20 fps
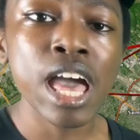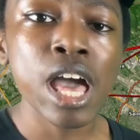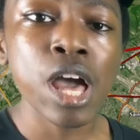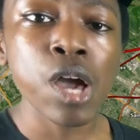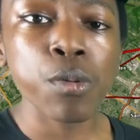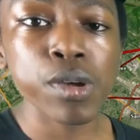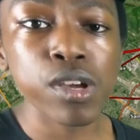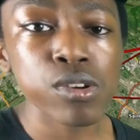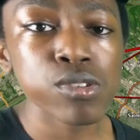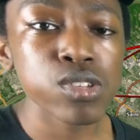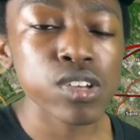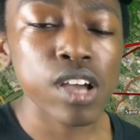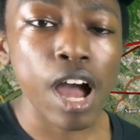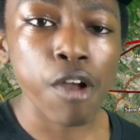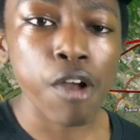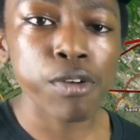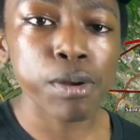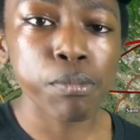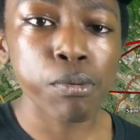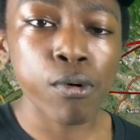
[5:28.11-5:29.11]
We also got
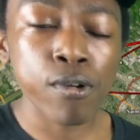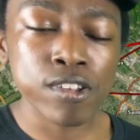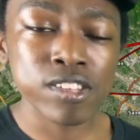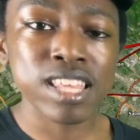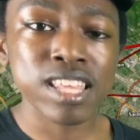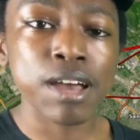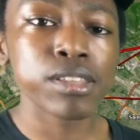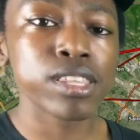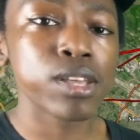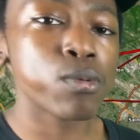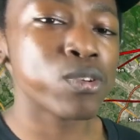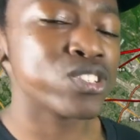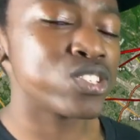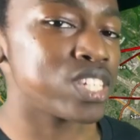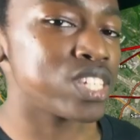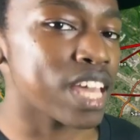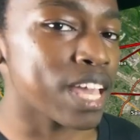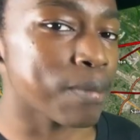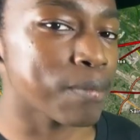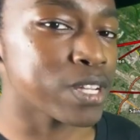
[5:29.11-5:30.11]
reports that there was
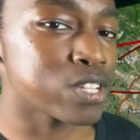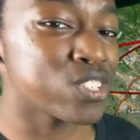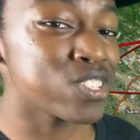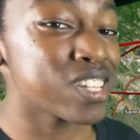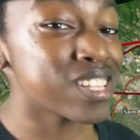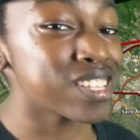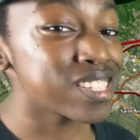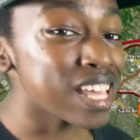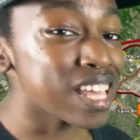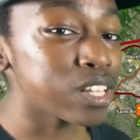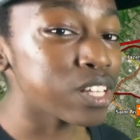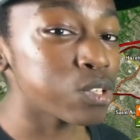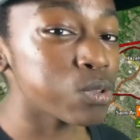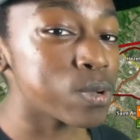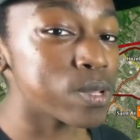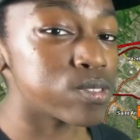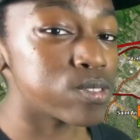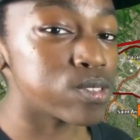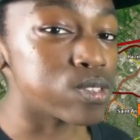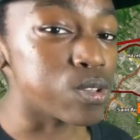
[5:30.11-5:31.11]
damage to the St.
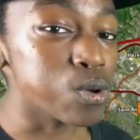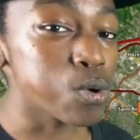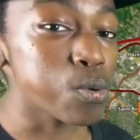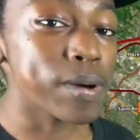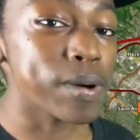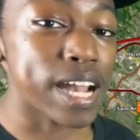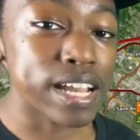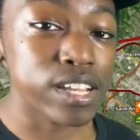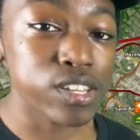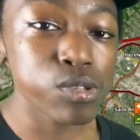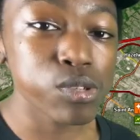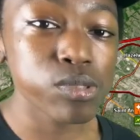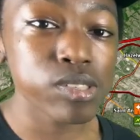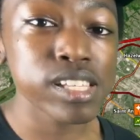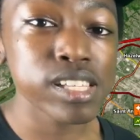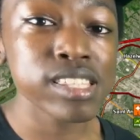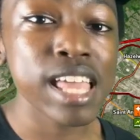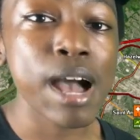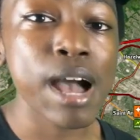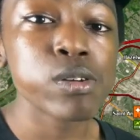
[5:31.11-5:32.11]
Louis Zoo, but I do
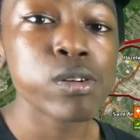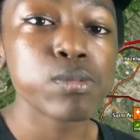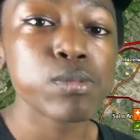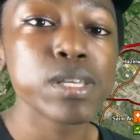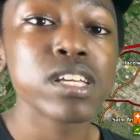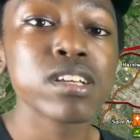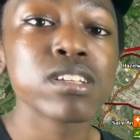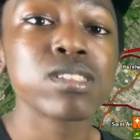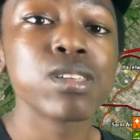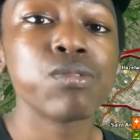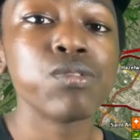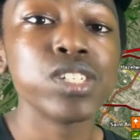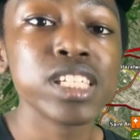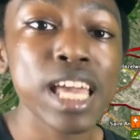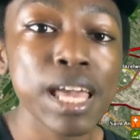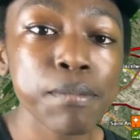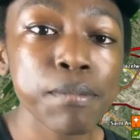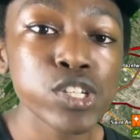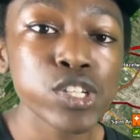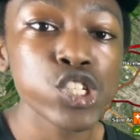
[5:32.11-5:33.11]
think that was because of
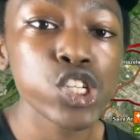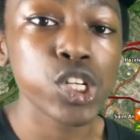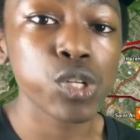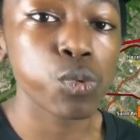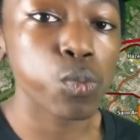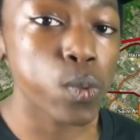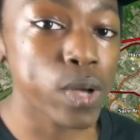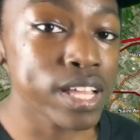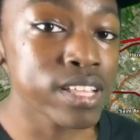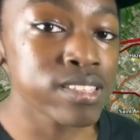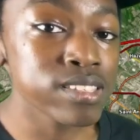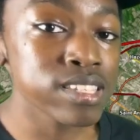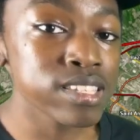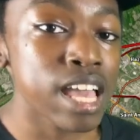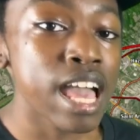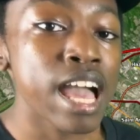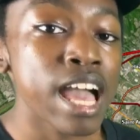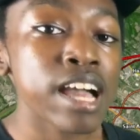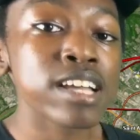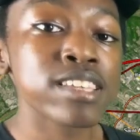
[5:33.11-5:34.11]
damaging winds.
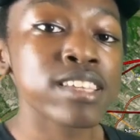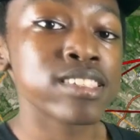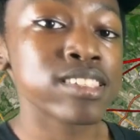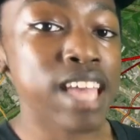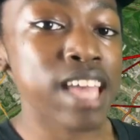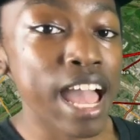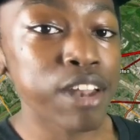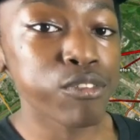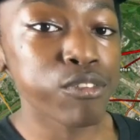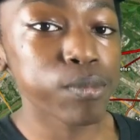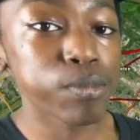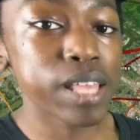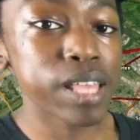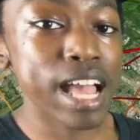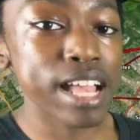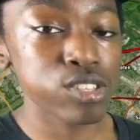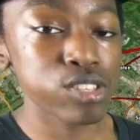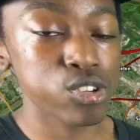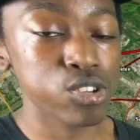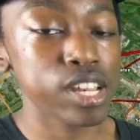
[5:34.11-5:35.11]
Aside from
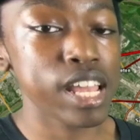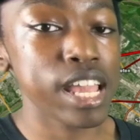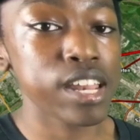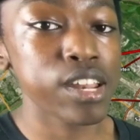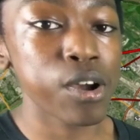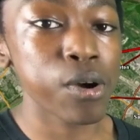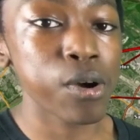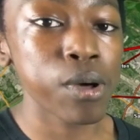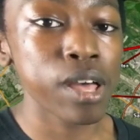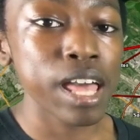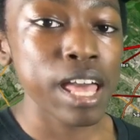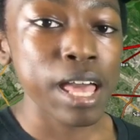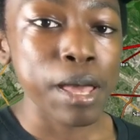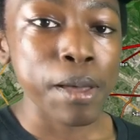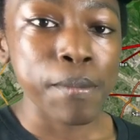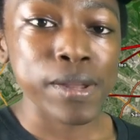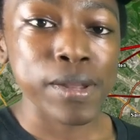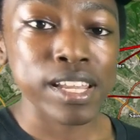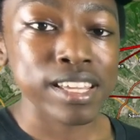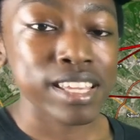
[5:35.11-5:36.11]
that tornado,
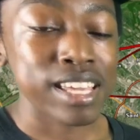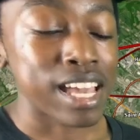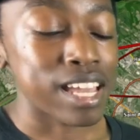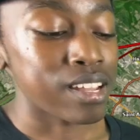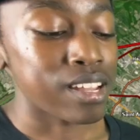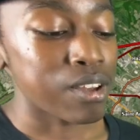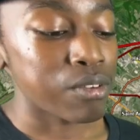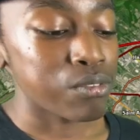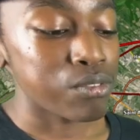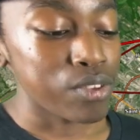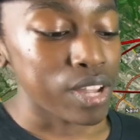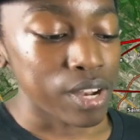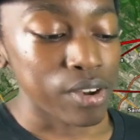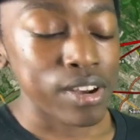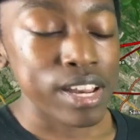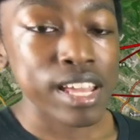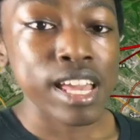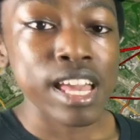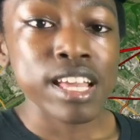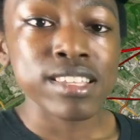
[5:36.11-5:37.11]
but again, a
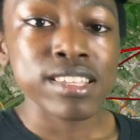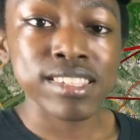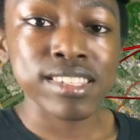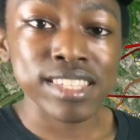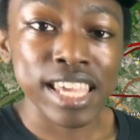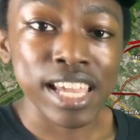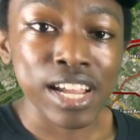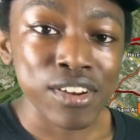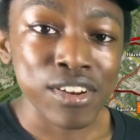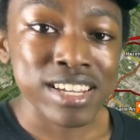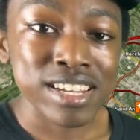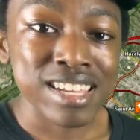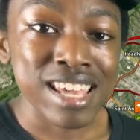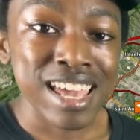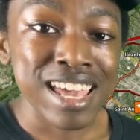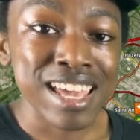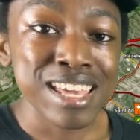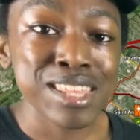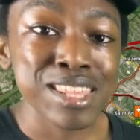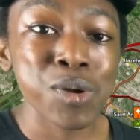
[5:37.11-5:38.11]
very scary
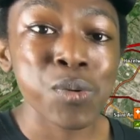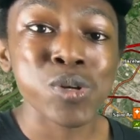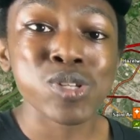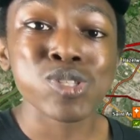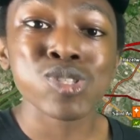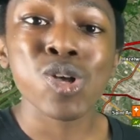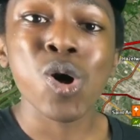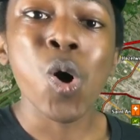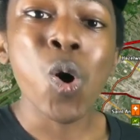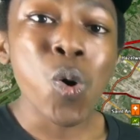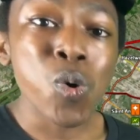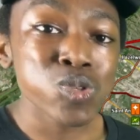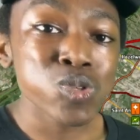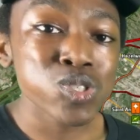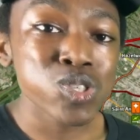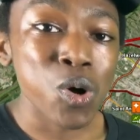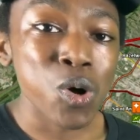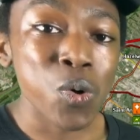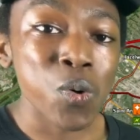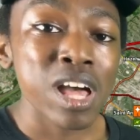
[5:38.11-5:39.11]
day. There was
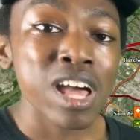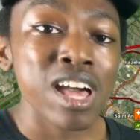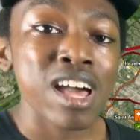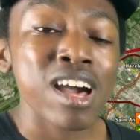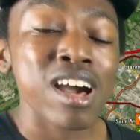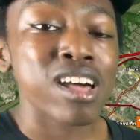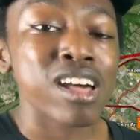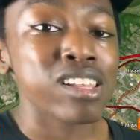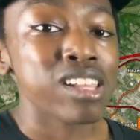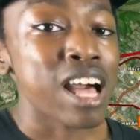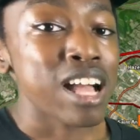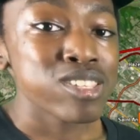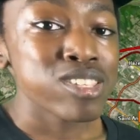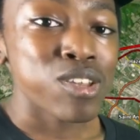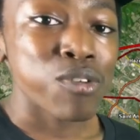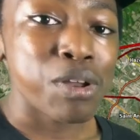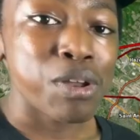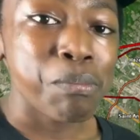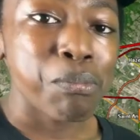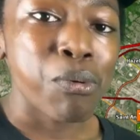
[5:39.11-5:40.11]
also lots of
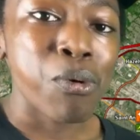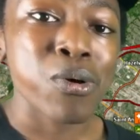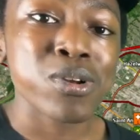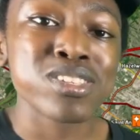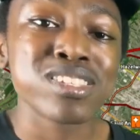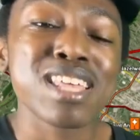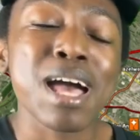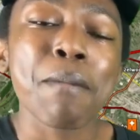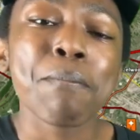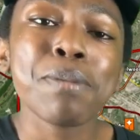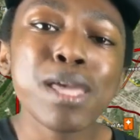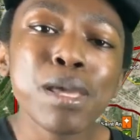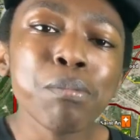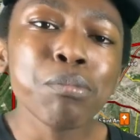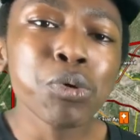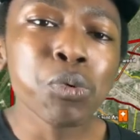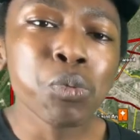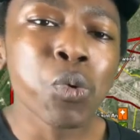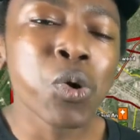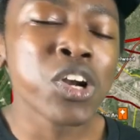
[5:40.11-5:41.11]
reports that people
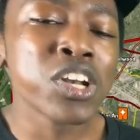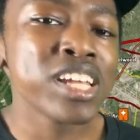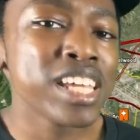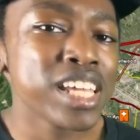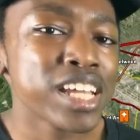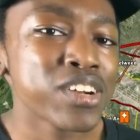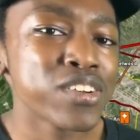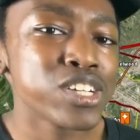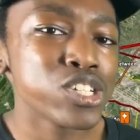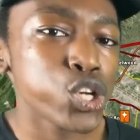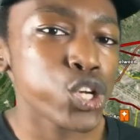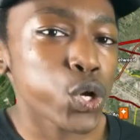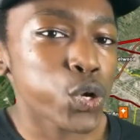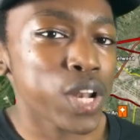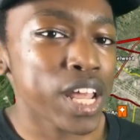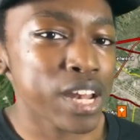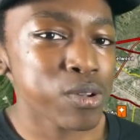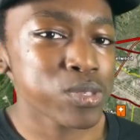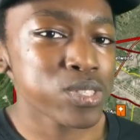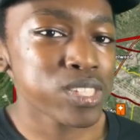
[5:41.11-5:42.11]
weren't hearing
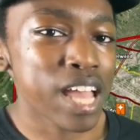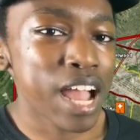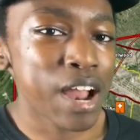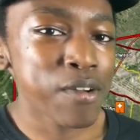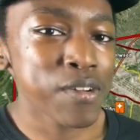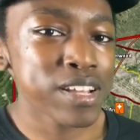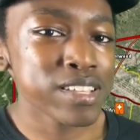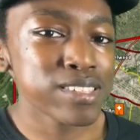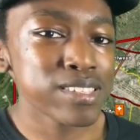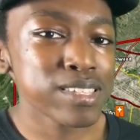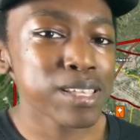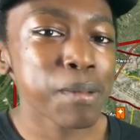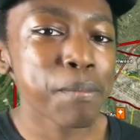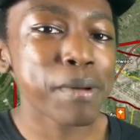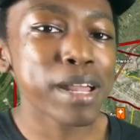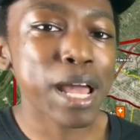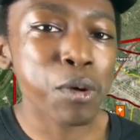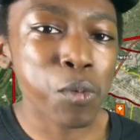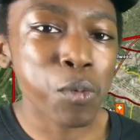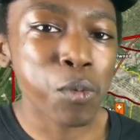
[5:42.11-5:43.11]
tornado sirens, but
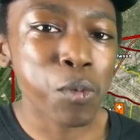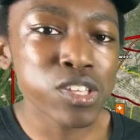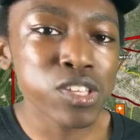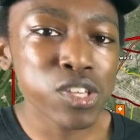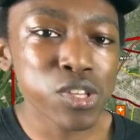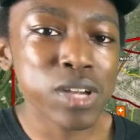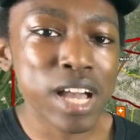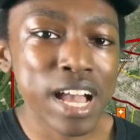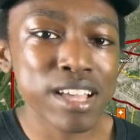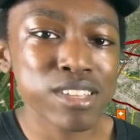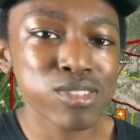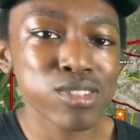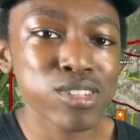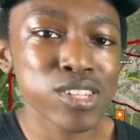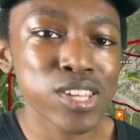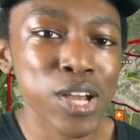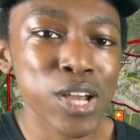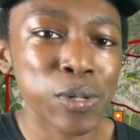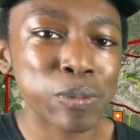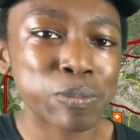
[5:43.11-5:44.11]
I want you guys to
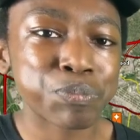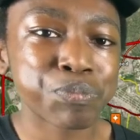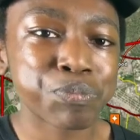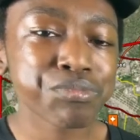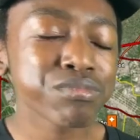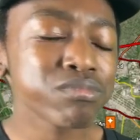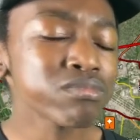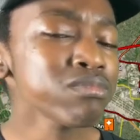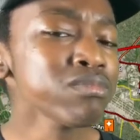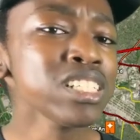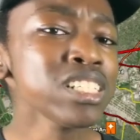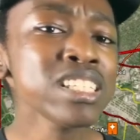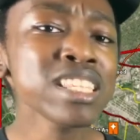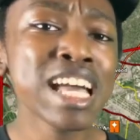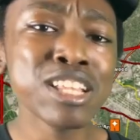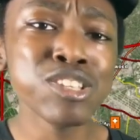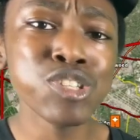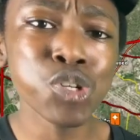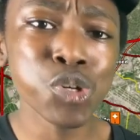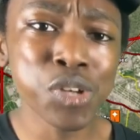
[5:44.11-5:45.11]
know
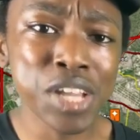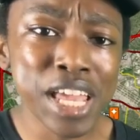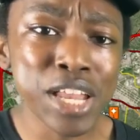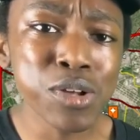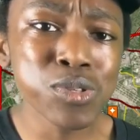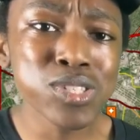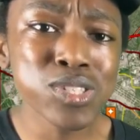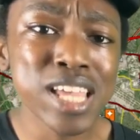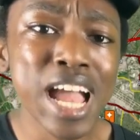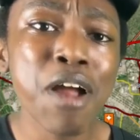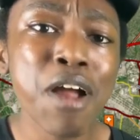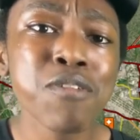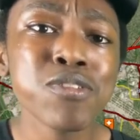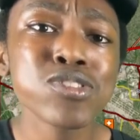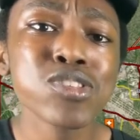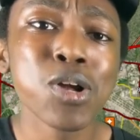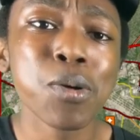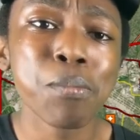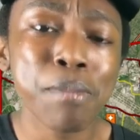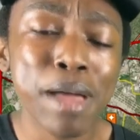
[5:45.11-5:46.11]
that tornado sirens
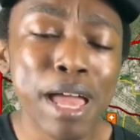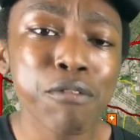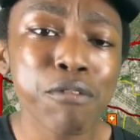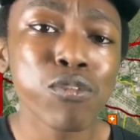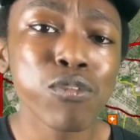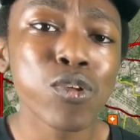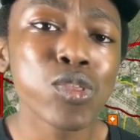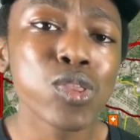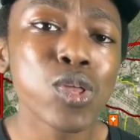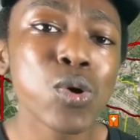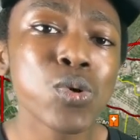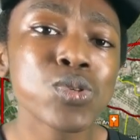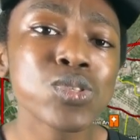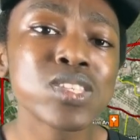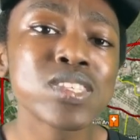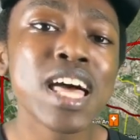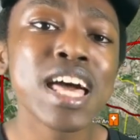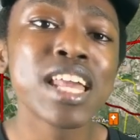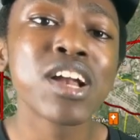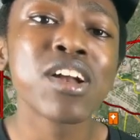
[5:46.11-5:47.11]
are meant for those
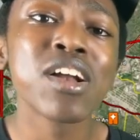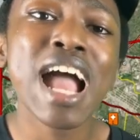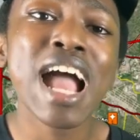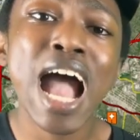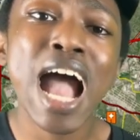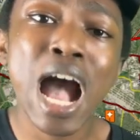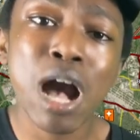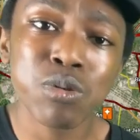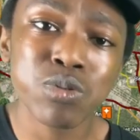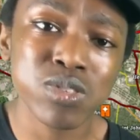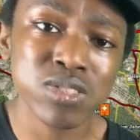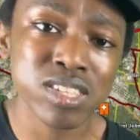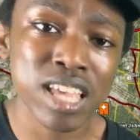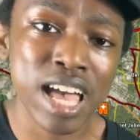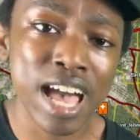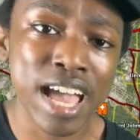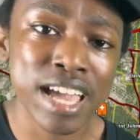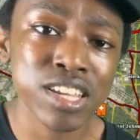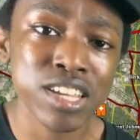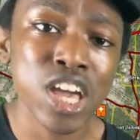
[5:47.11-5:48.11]
that are
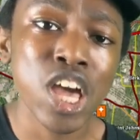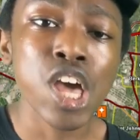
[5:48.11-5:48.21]
outside.